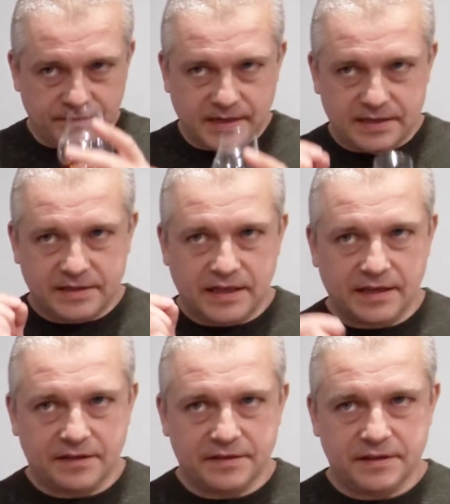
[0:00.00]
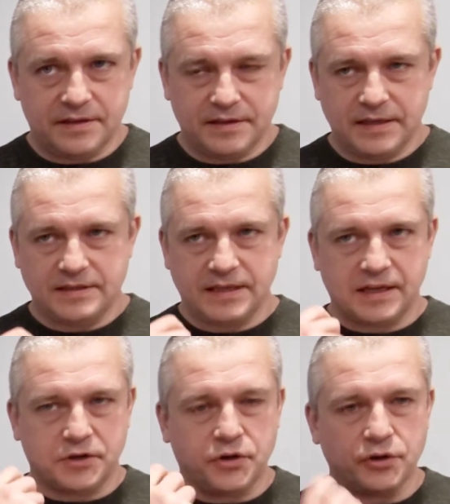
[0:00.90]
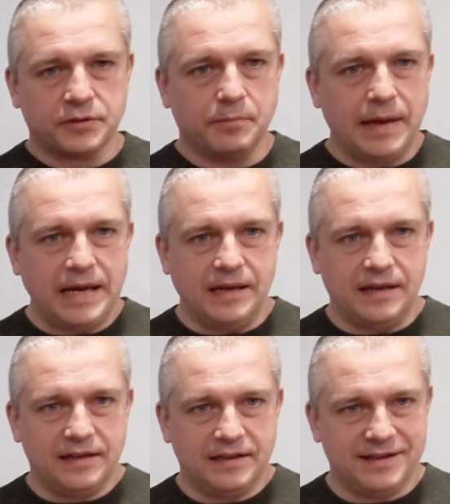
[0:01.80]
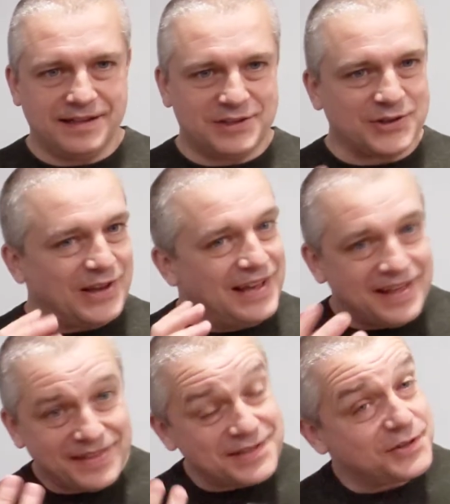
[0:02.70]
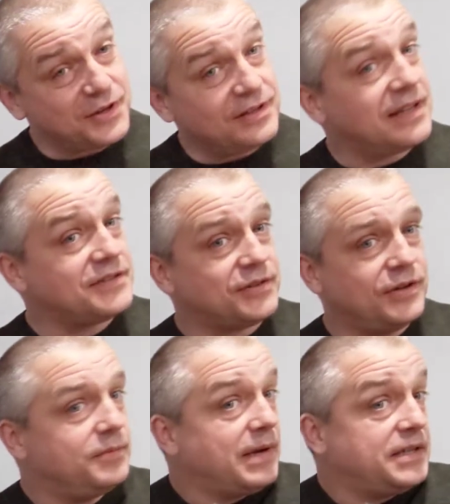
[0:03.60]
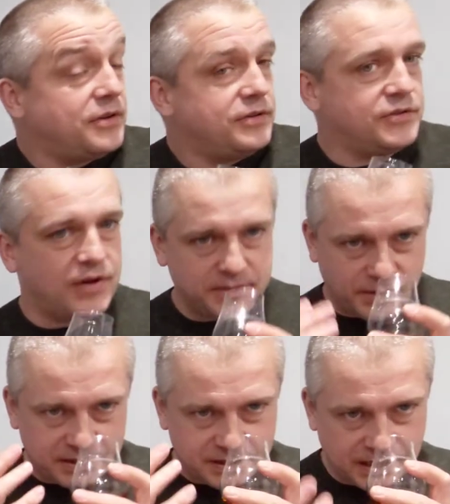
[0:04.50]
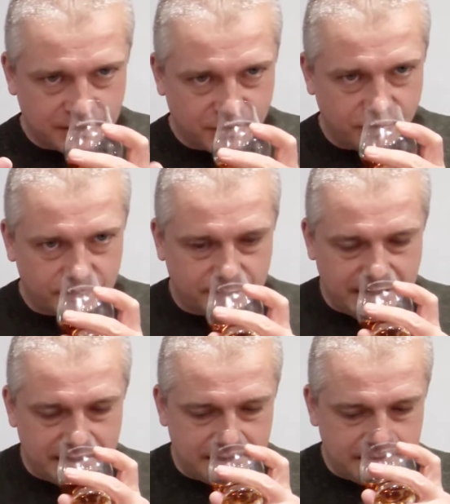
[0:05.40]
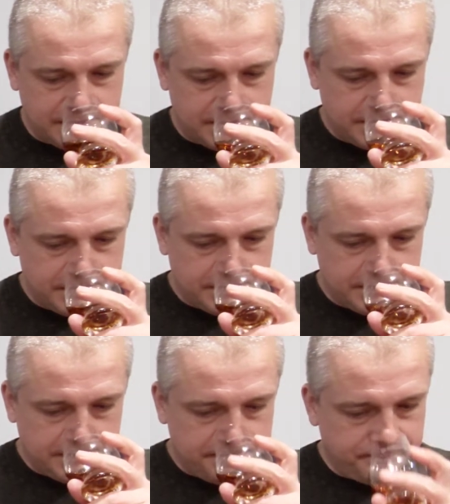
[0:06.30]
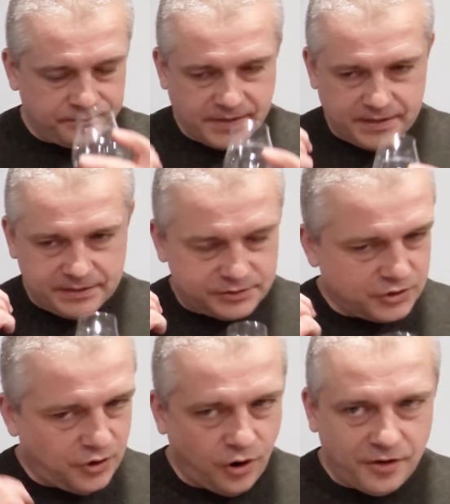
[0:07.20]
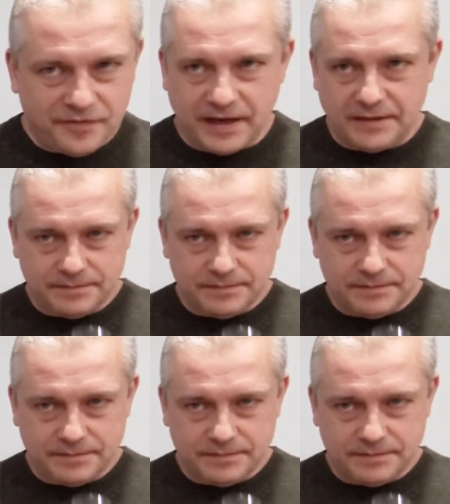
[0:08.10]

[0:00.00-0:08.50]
It's like a cooked meal. This might sound strange, but it's like a cooked meal. There's coffee